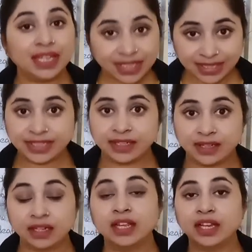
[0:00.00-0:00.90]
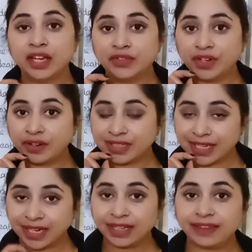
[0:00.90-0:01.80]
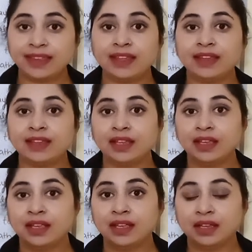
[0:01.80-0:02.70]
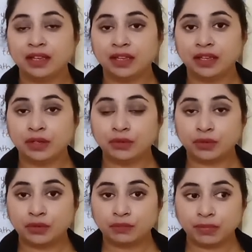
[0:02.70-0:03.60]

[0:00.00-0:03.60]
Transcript: Still, if there is anything you,